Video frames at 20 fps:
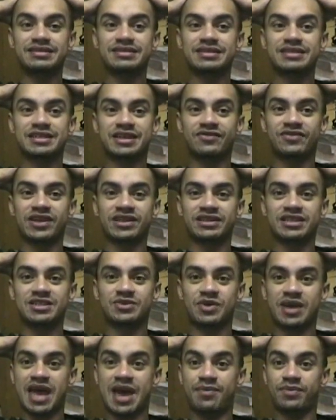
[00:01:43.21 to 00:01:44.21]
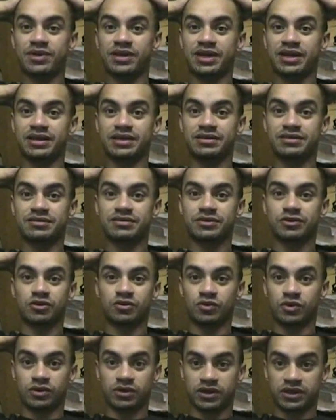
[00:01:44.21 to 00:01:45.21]
stuff like this would happen like in
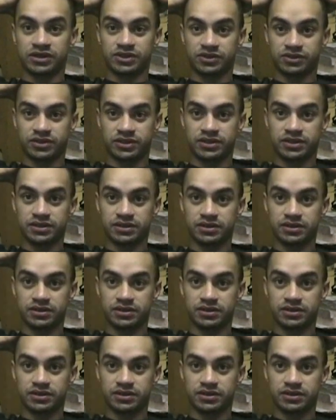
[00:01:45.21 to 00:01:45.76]
third world countries.